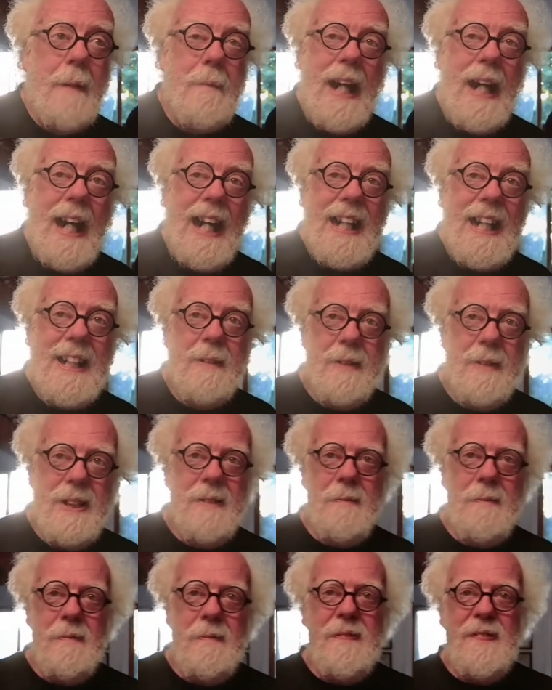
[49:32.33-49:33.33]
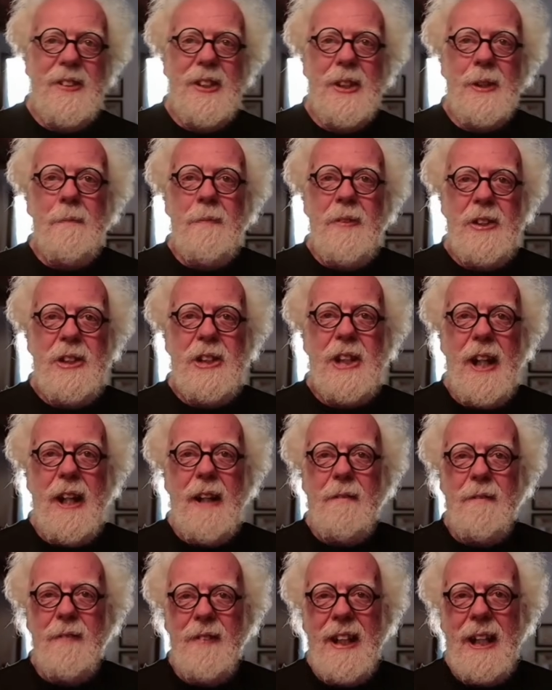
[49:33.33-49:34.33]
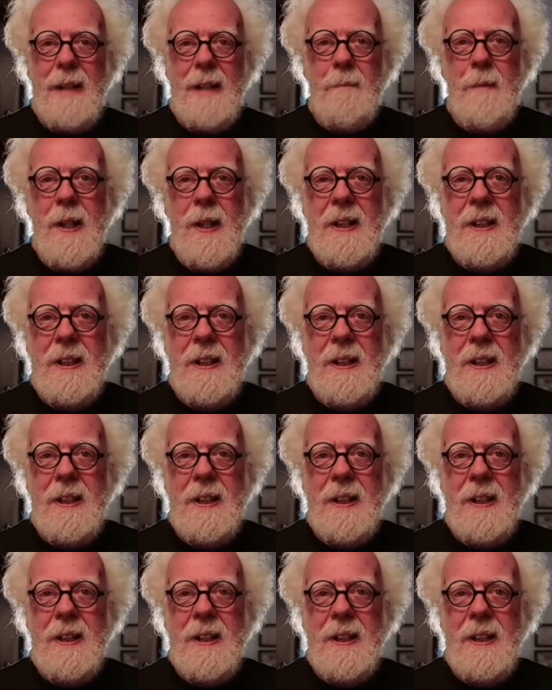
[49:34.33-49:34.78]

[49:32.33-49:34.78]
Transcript: Matt. film stuff like Mark.